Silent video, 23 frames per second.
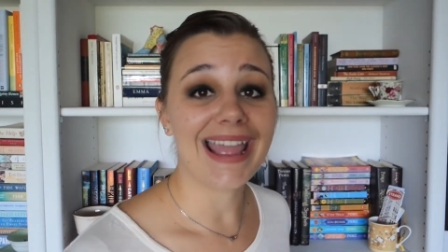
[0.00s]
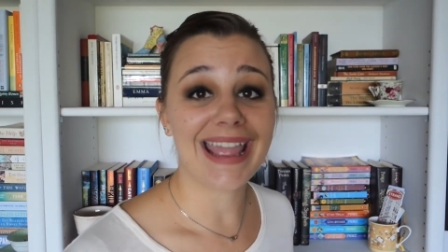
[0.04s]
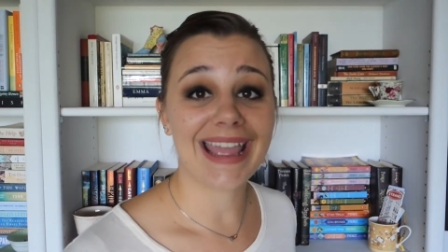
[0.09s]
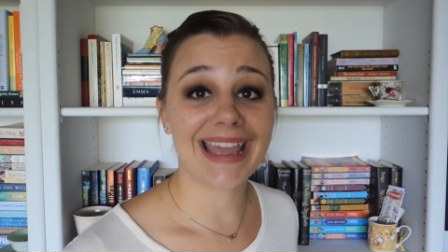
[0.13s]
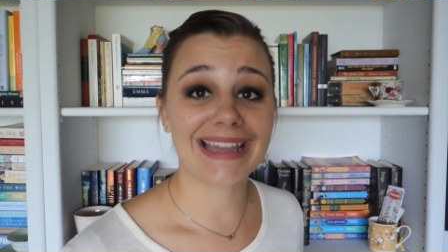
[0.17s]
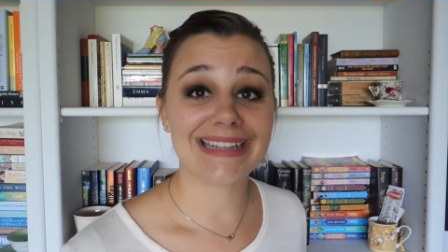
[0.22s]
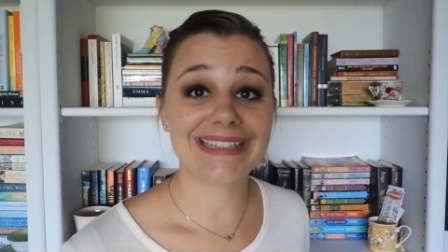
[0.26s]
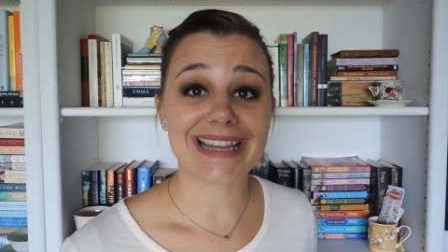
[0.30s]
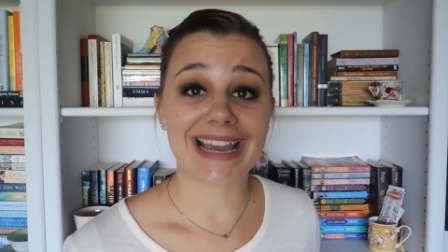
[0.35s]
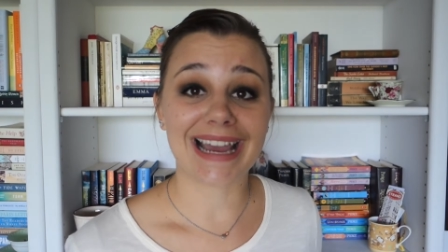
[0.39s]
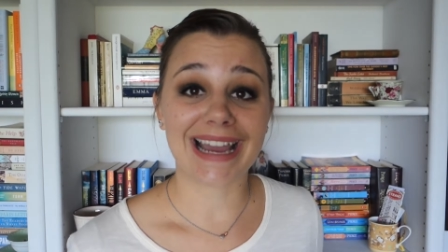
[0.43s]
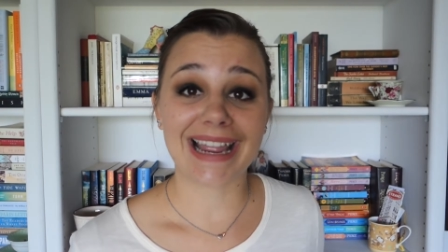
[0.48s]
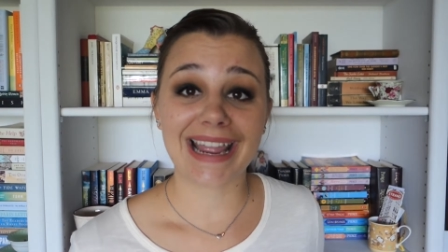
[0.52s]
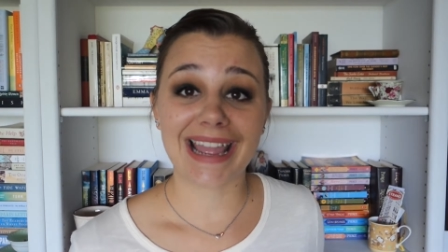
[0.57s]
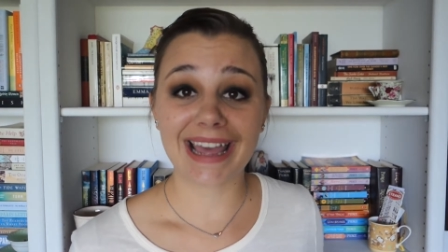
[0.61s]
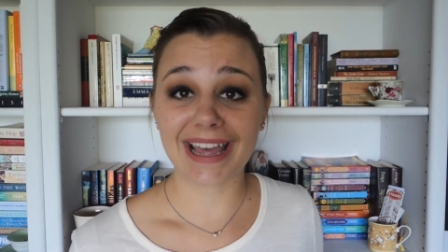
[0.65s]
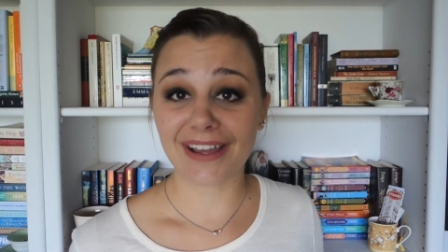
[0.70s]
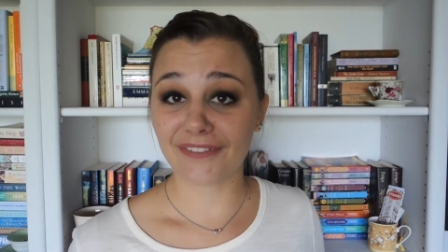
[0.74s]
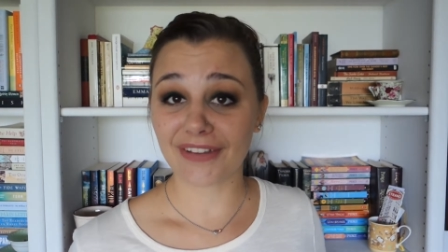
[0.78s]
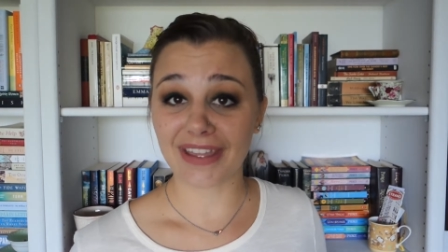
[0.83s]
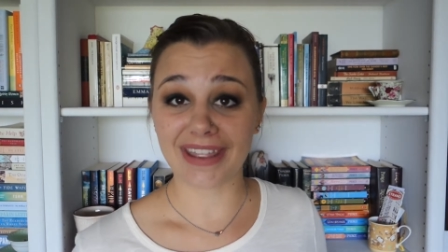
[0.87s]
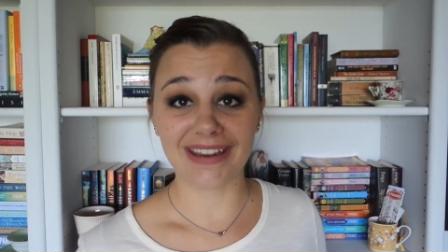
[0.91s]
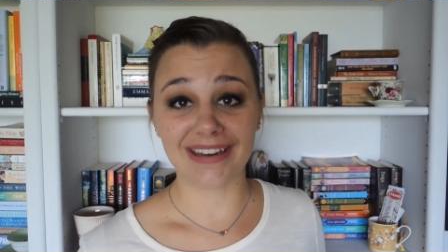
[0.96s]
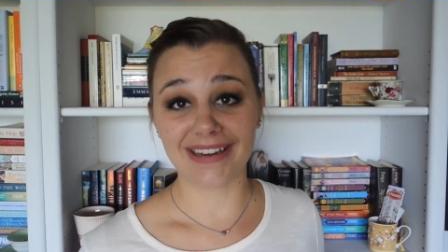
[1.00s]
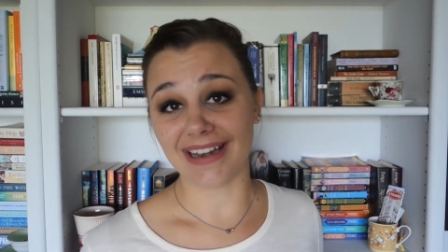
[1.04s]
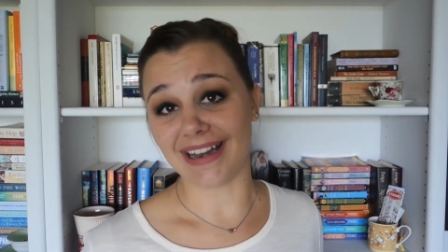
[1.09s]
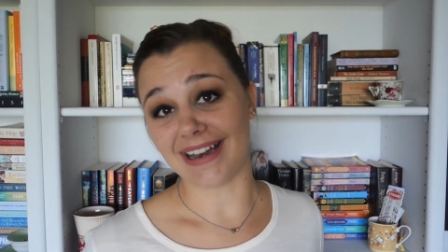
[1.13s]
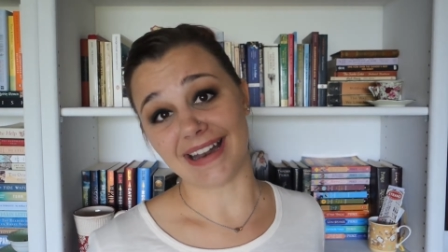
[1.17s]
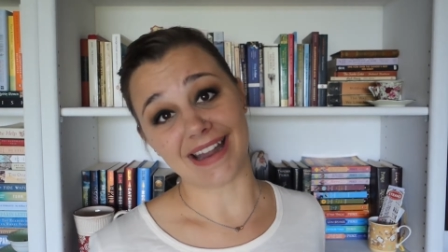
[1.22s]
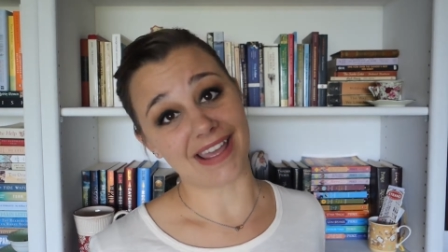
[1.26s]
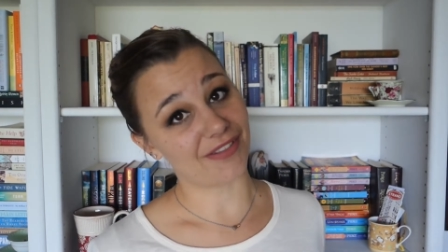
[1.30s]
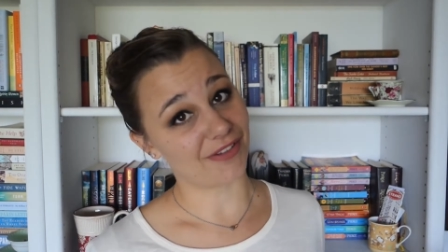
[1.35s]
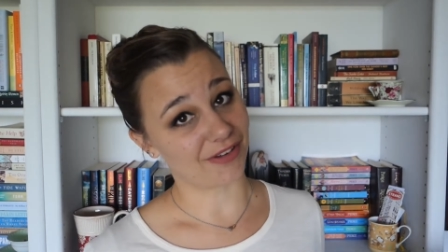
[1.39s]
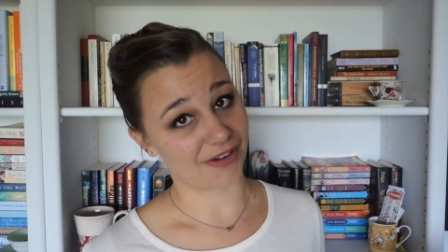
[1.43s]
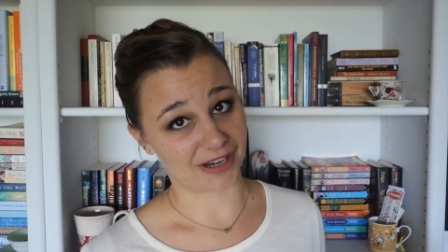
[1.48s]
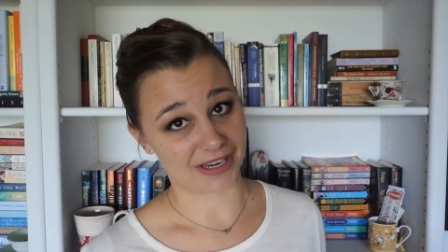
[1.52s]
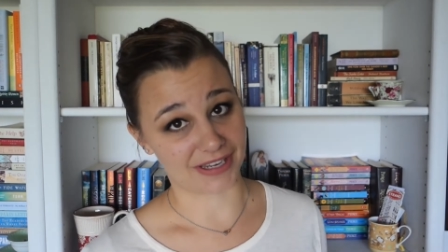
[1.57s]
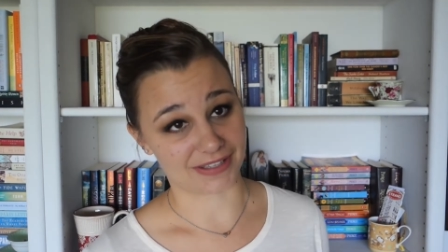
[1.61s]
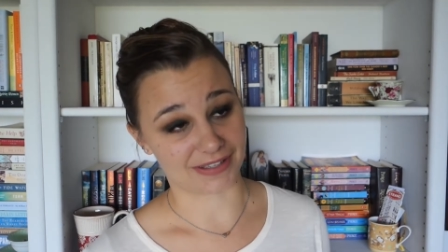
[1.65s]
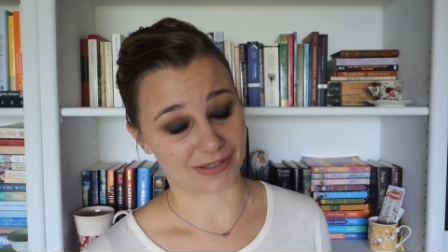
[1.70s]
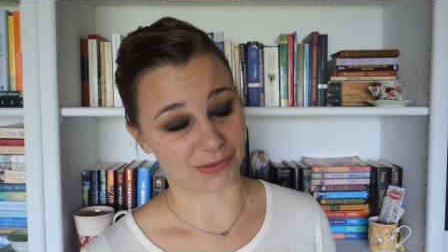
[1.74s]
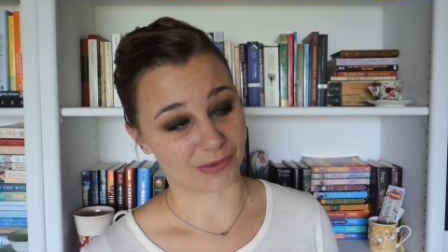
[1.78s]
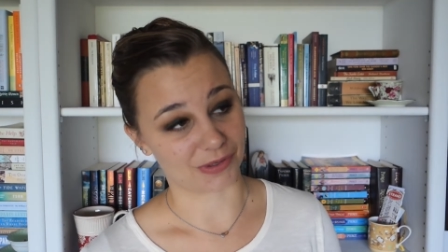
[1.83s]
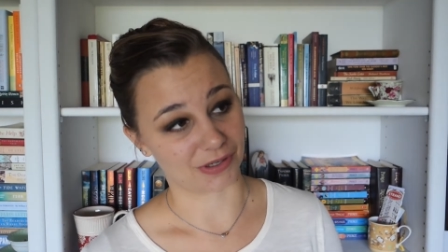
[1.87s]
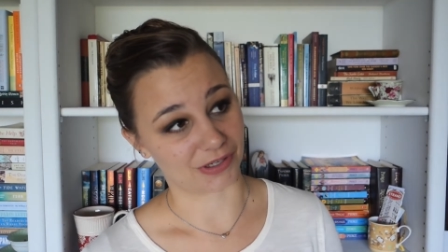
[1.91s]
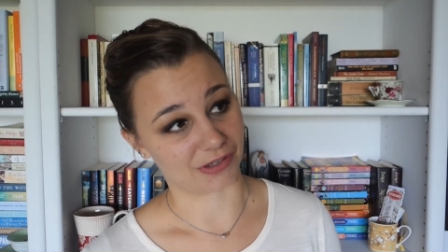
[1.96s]
And I have another
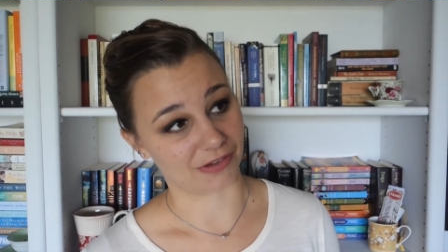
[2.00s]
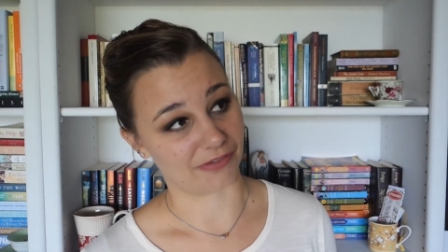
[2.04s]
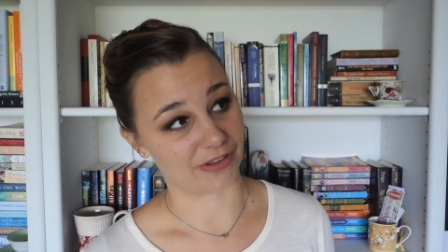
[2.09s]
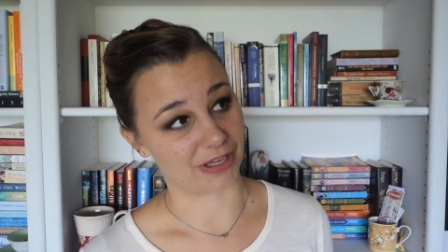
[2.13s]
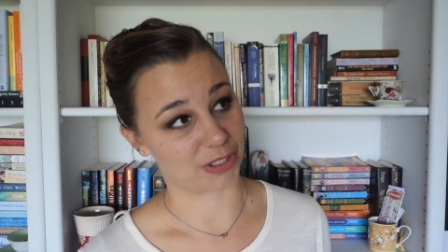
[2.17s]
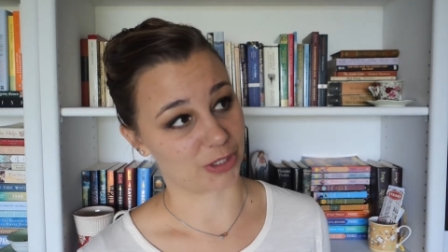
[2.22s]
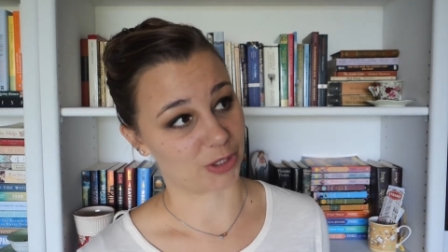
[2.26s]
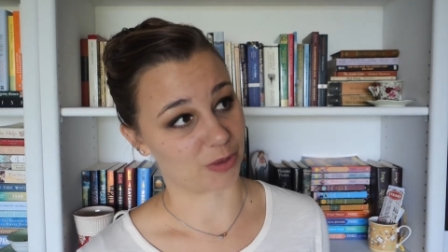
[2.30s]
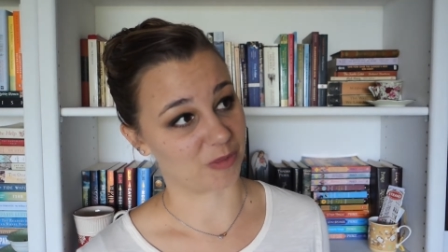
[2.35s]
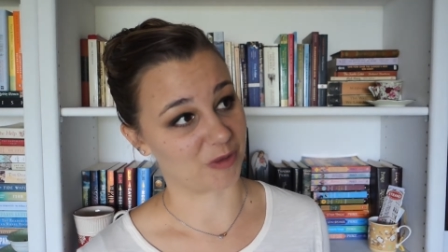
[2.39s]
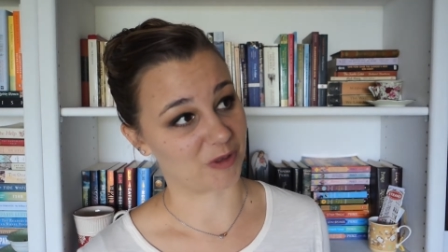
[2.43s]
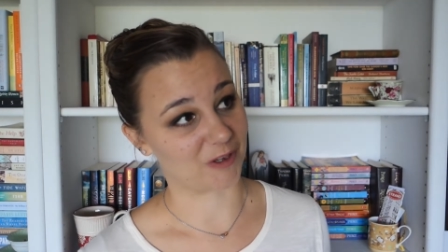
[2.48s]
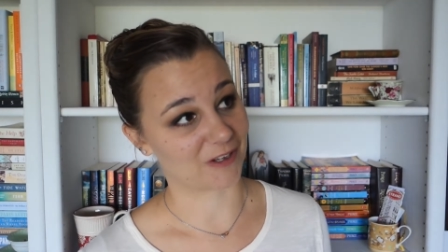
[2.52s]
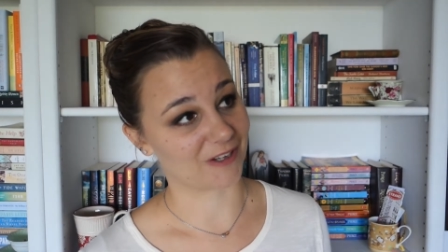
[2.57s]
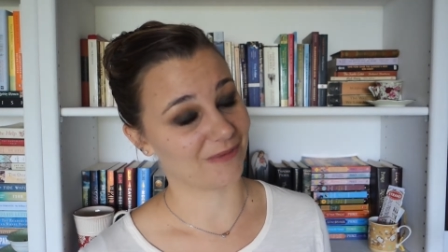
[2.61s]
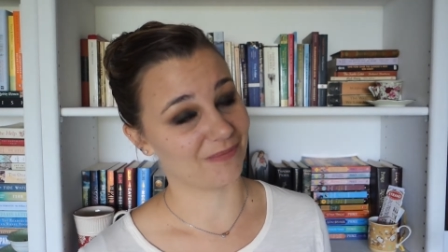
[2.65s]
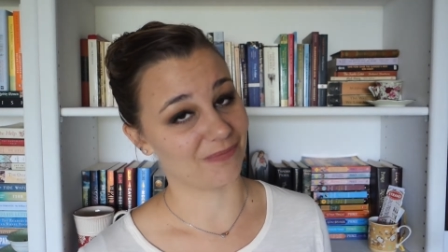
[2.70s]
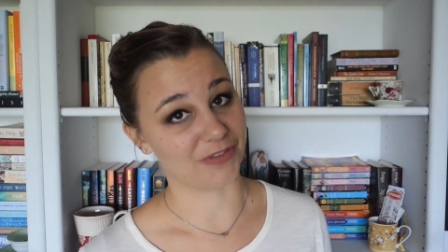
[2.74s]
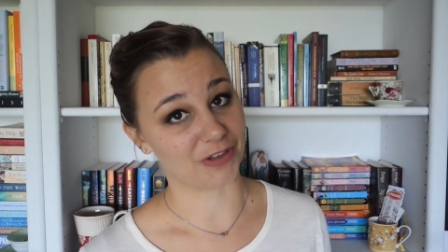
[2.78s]
historical fiction book.